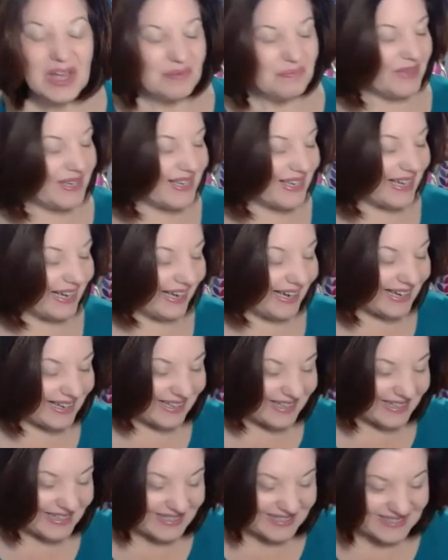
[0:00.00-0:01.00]

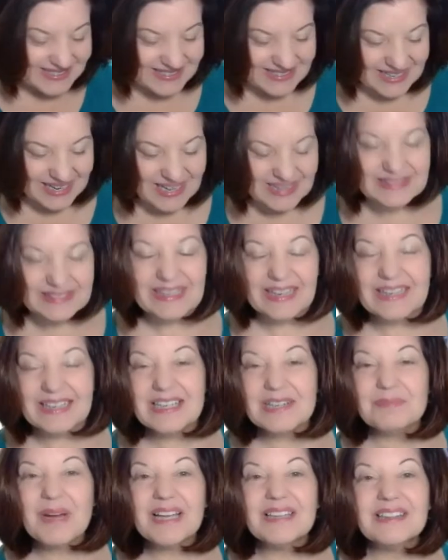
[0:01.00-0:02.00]
Because
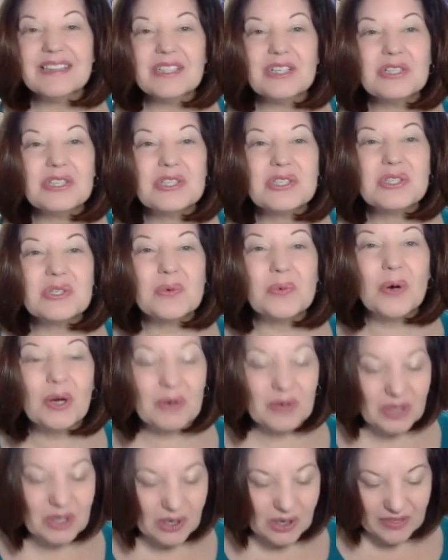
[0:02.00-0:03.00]
like my little
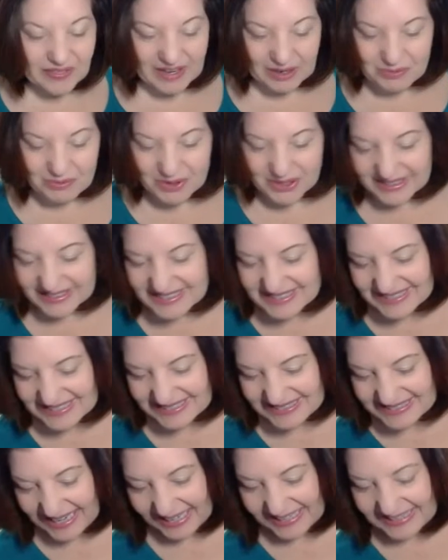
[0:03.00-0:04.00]
squirrel that we're going to
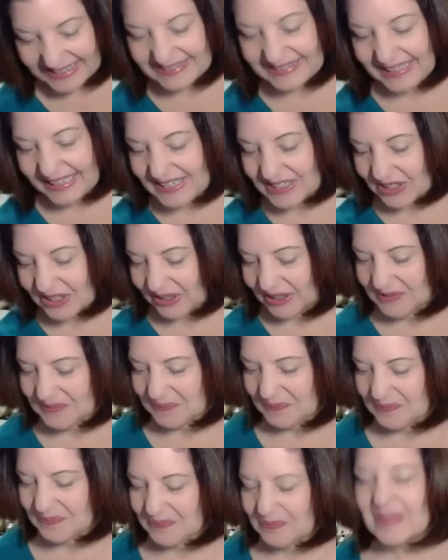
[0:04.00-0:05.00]
design later,
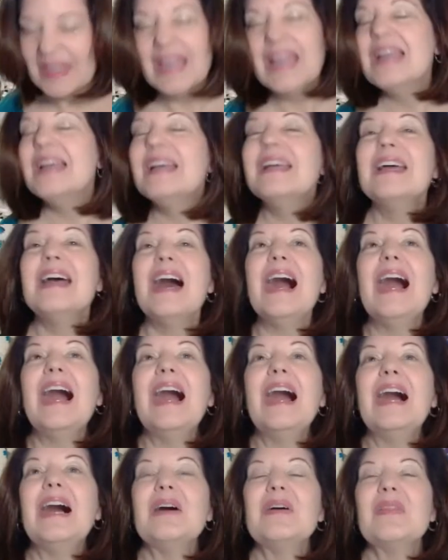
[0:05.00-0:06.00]

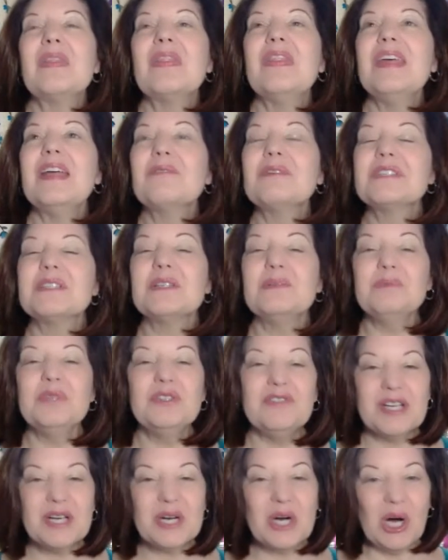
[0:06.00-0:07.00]
there was a
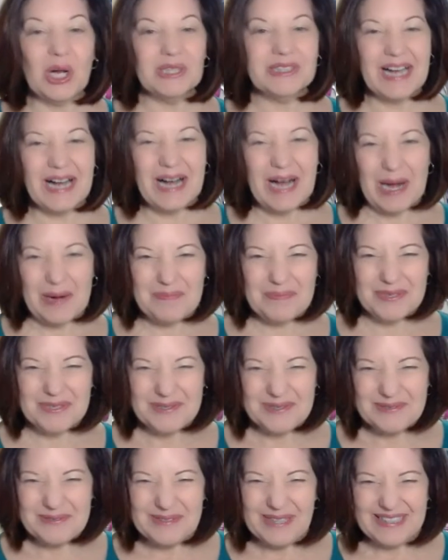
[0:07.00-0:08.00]
movie called Up,
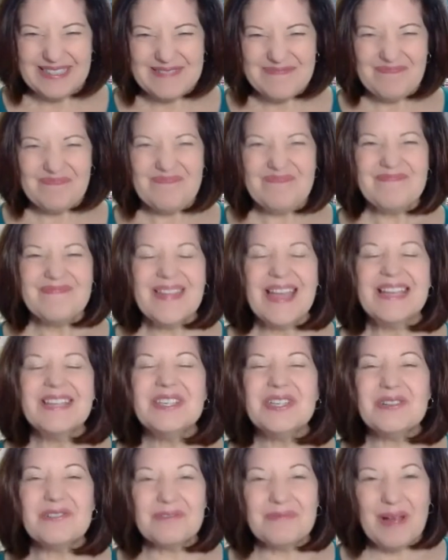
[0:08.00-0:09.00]
right?
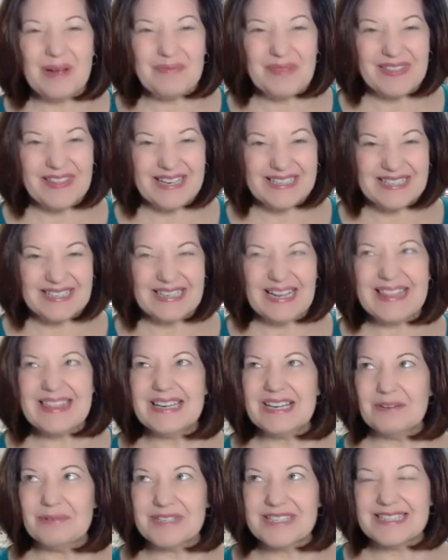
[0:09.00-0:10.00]
Do you remember that? I
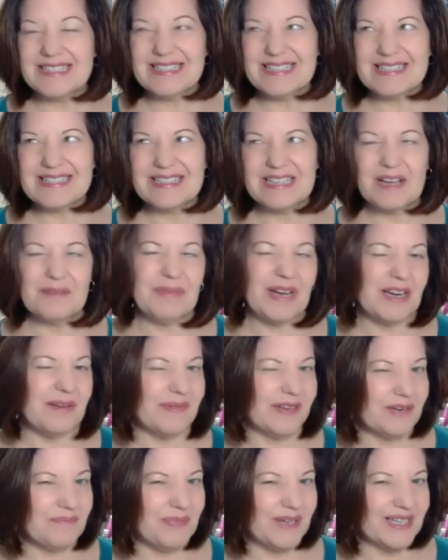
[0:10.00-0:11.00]
think it was a Disney, it might have
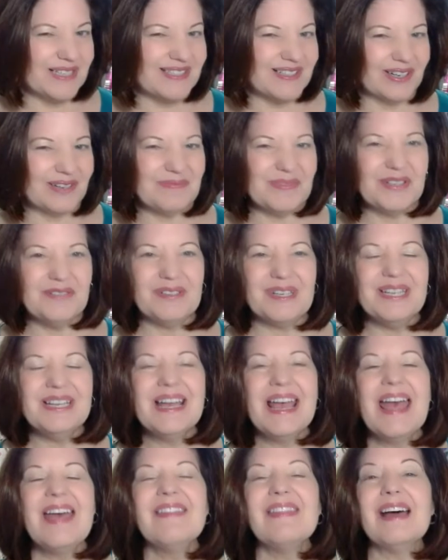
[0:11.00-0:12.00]
been a Pixar movie
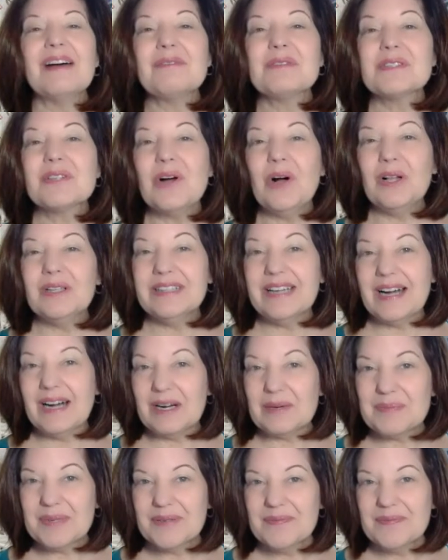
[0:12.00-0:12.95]
that was called Up.